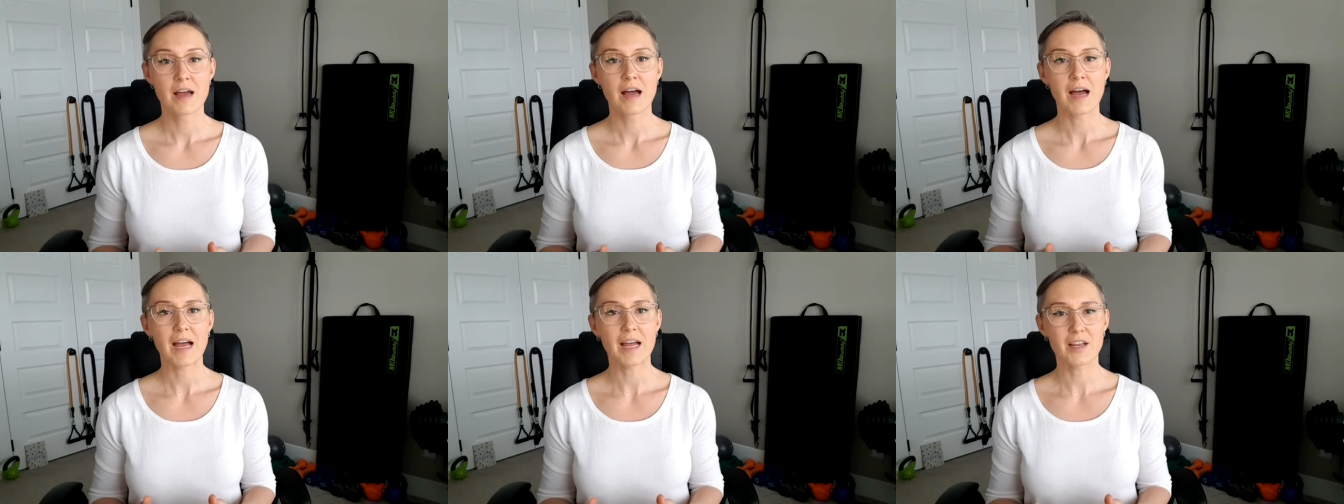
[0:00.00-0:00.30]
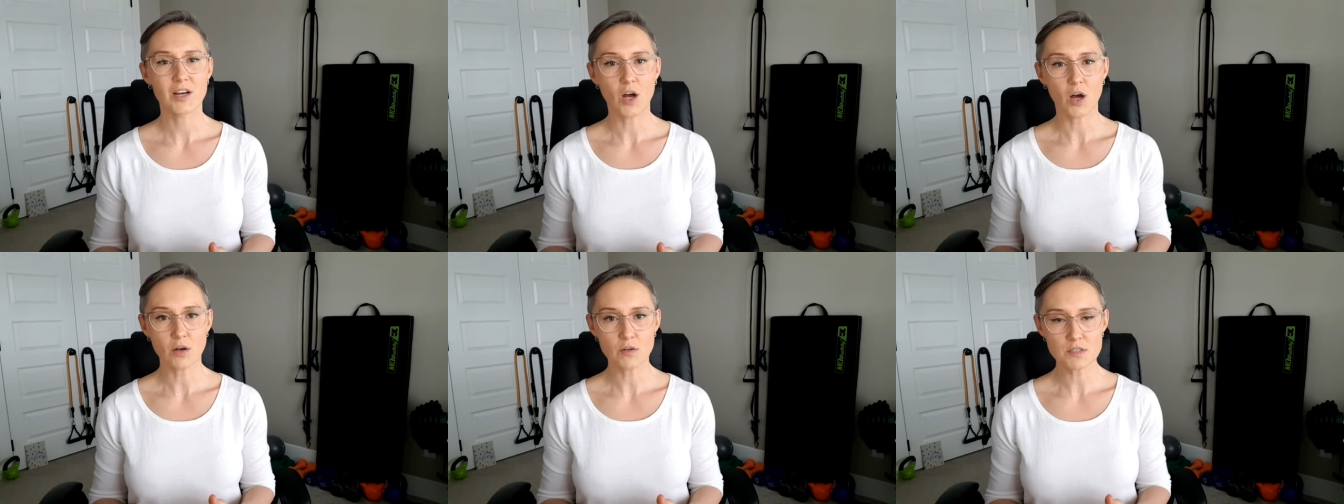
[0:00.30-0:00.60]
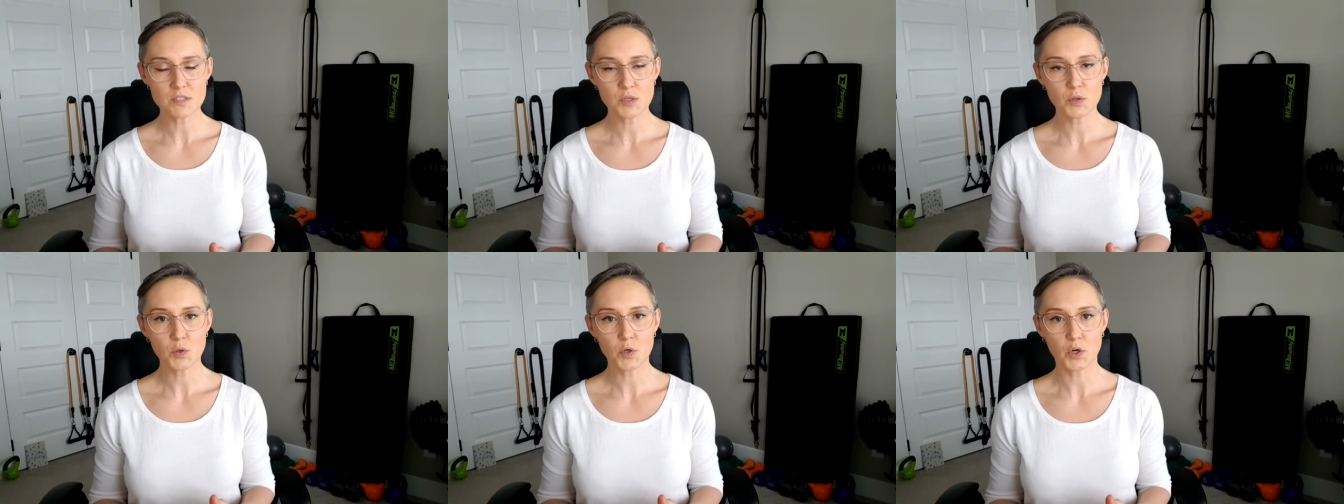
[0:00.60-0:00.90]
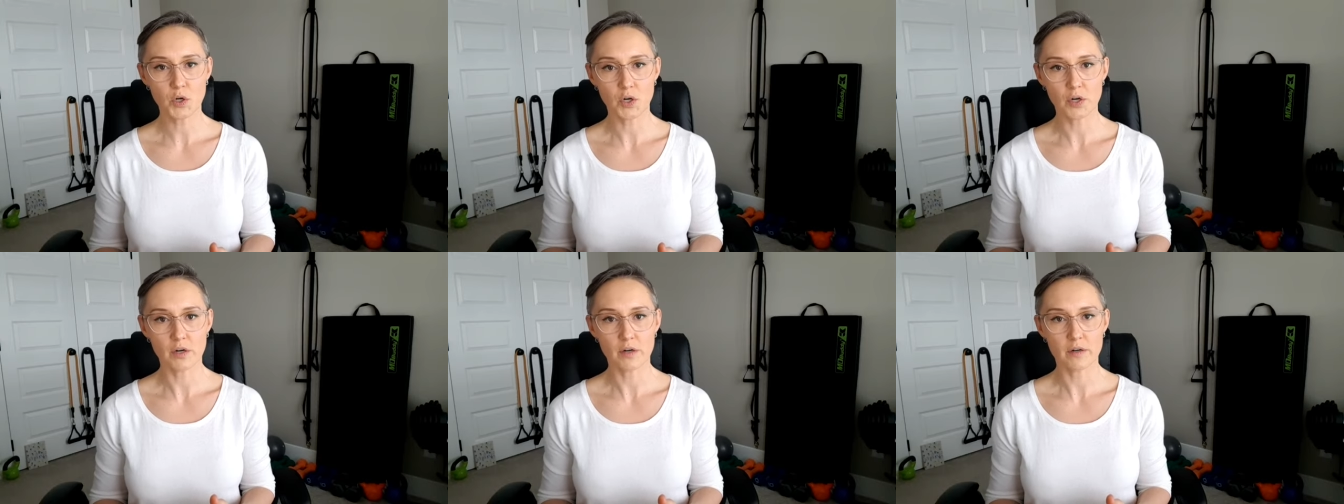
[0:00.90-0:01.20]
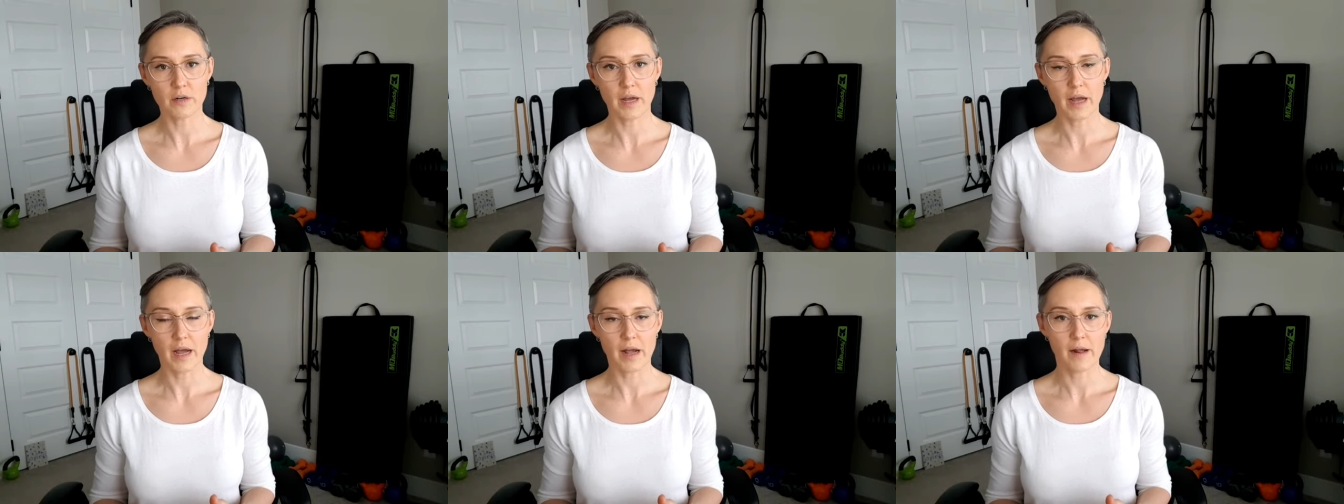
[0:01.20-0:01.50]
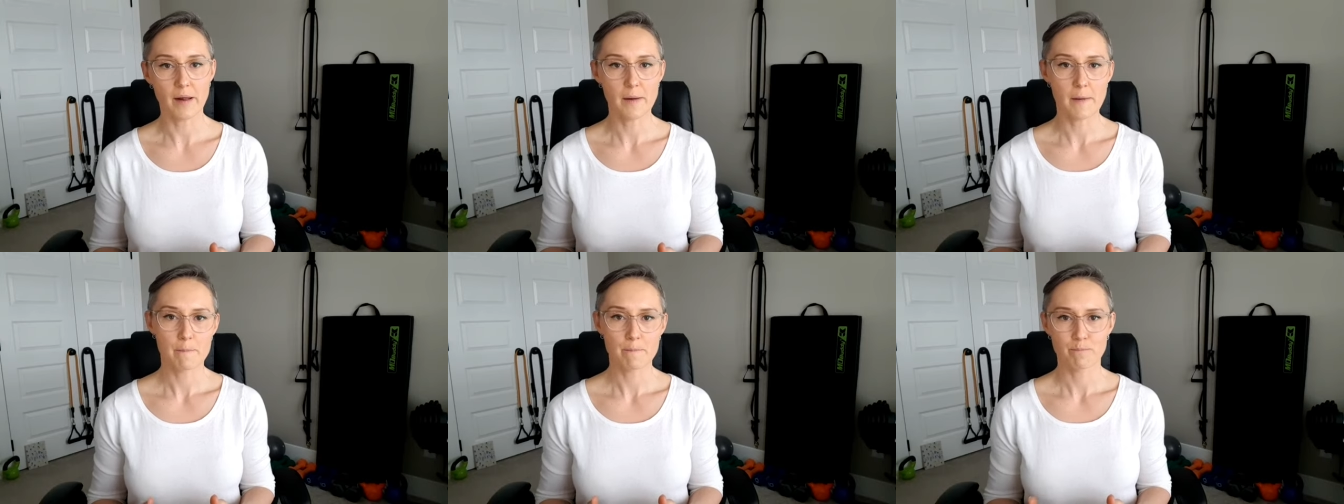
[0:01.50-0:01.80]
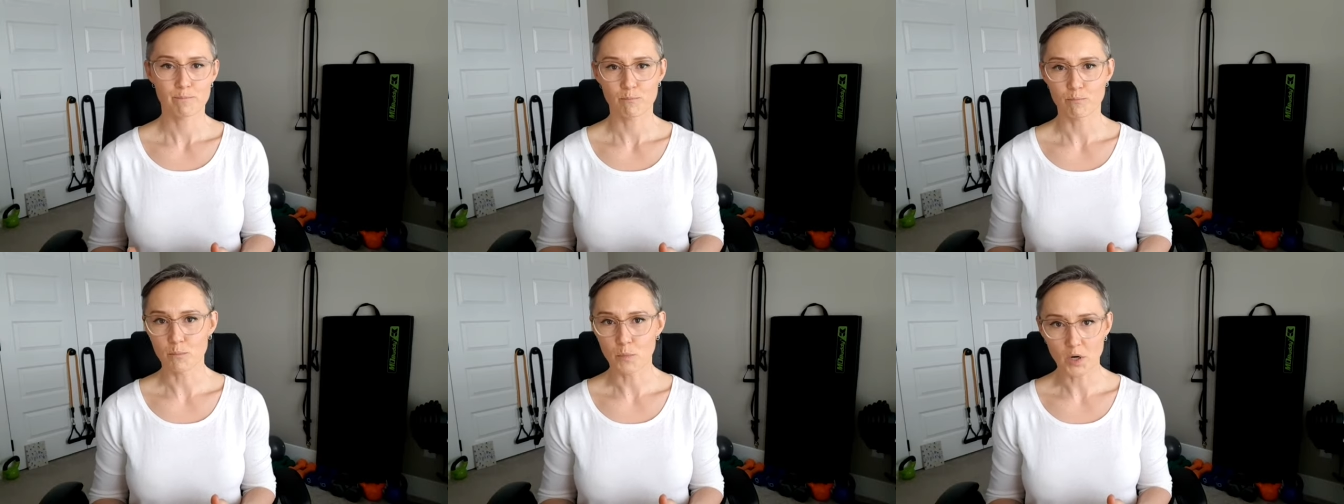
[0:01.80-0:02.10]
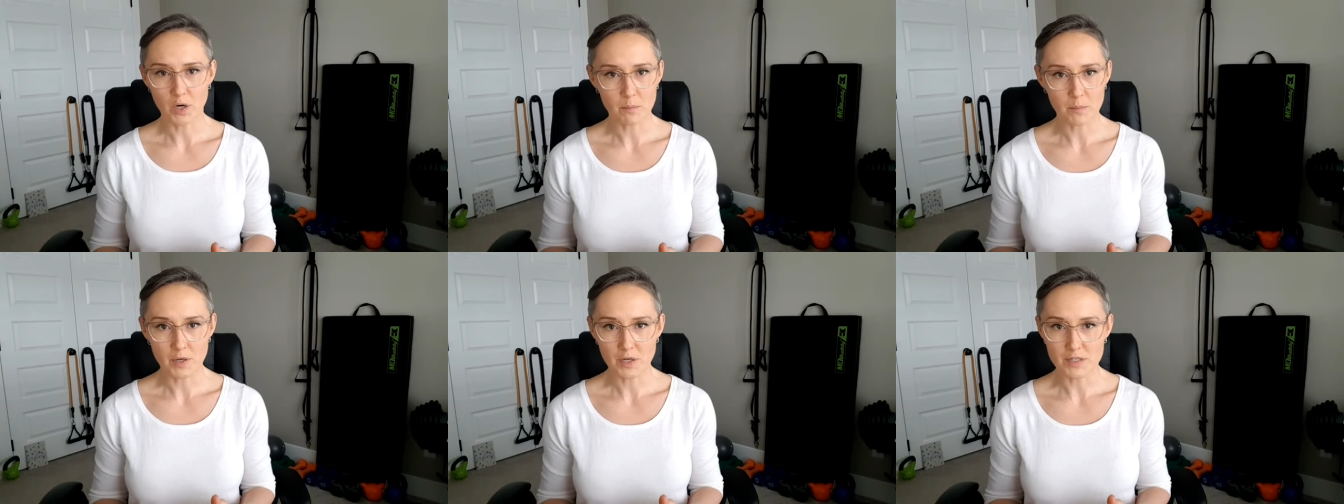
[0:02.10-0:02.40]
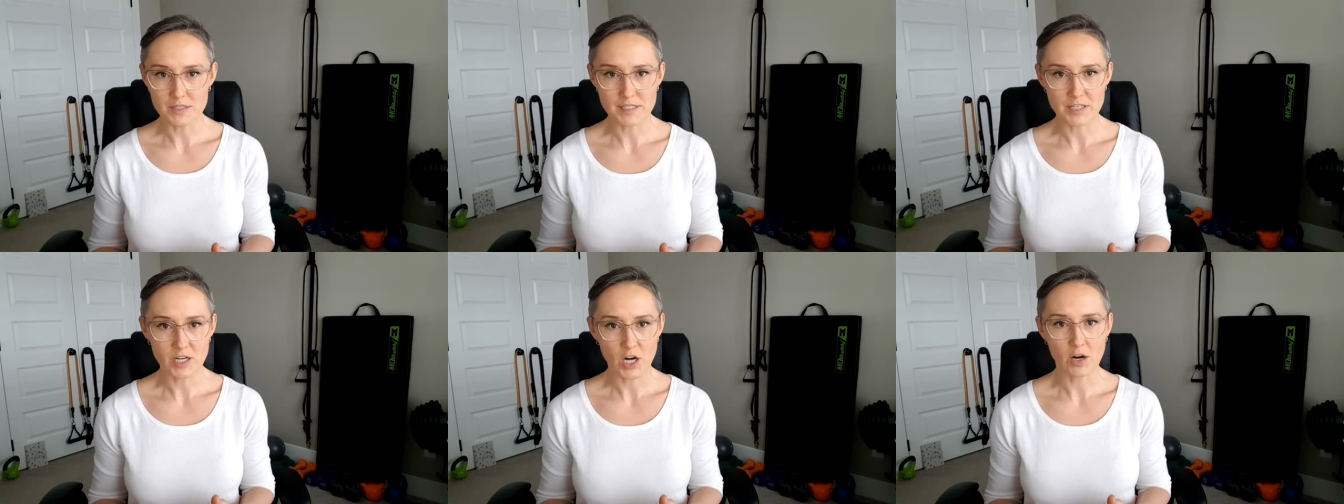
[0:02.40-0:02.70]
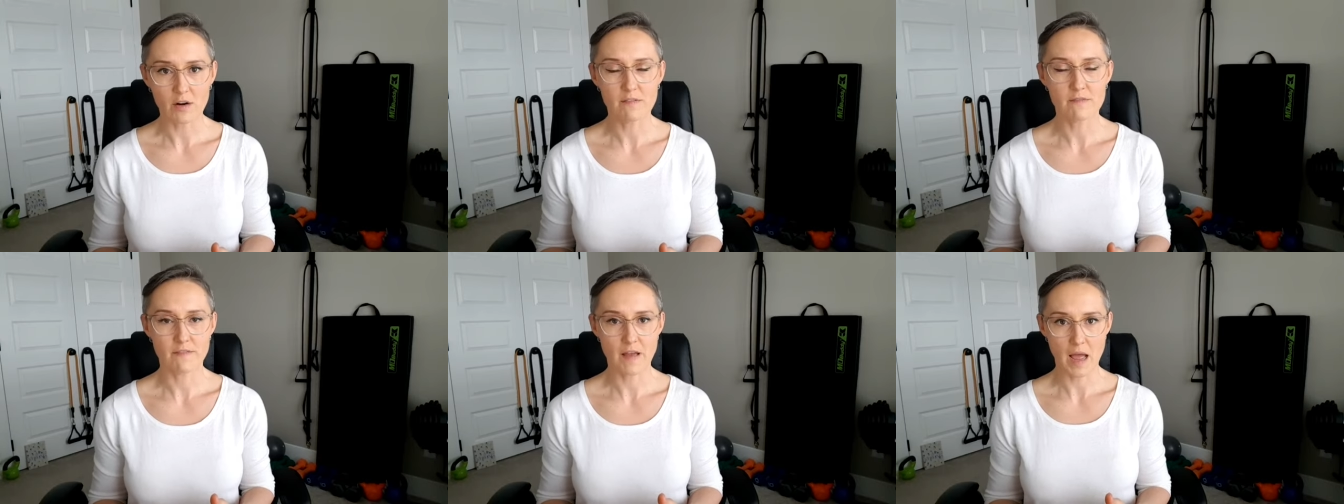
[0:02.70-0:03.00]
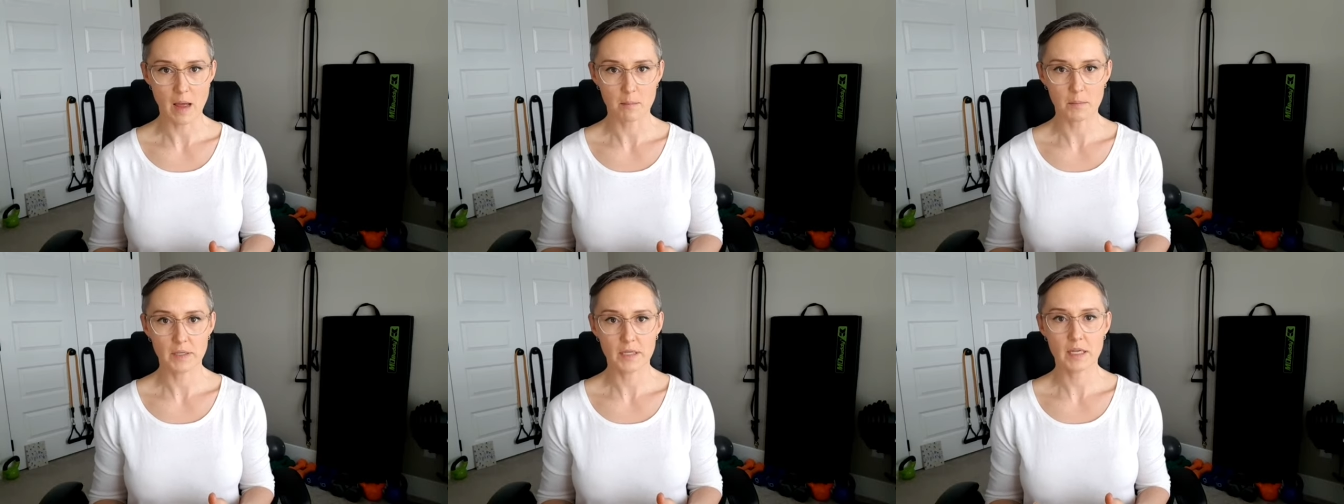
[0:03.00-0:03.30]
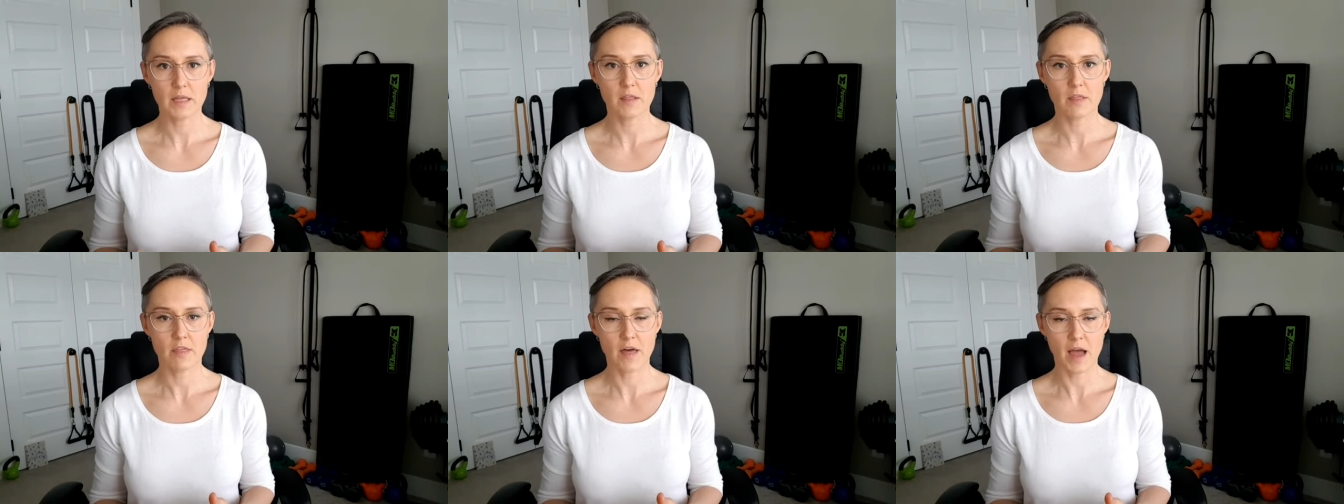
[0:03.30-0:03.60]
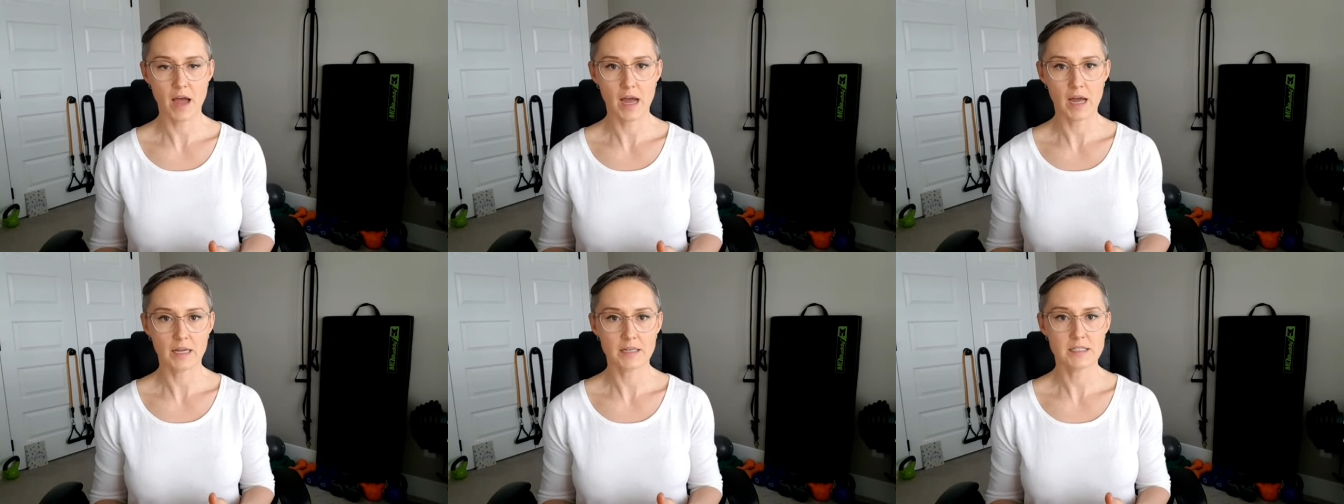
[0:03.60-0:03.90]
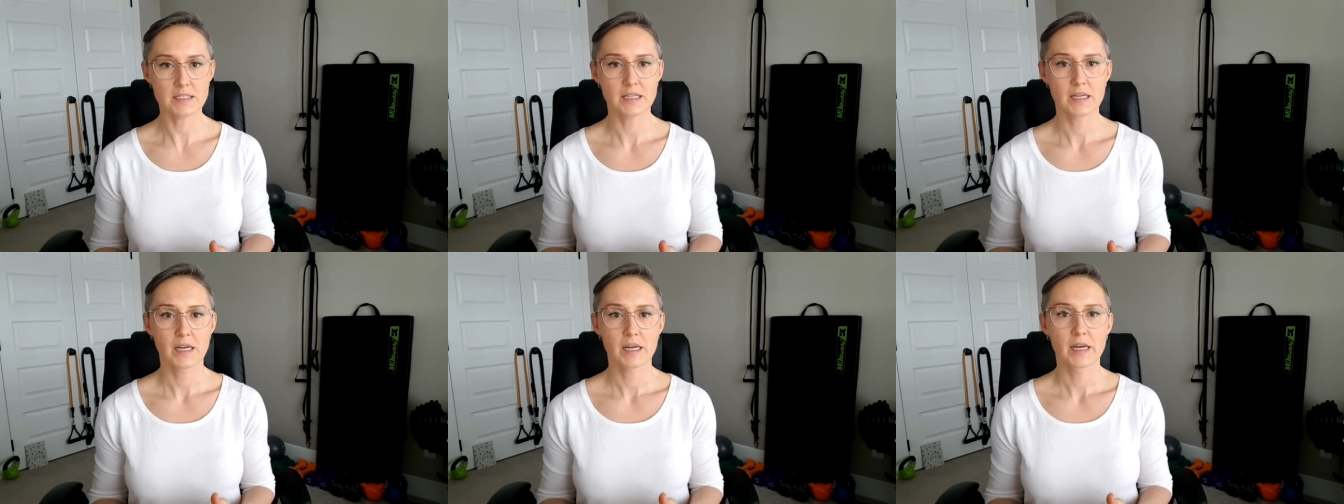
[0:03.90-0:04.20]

I had also heard murmurs in our family that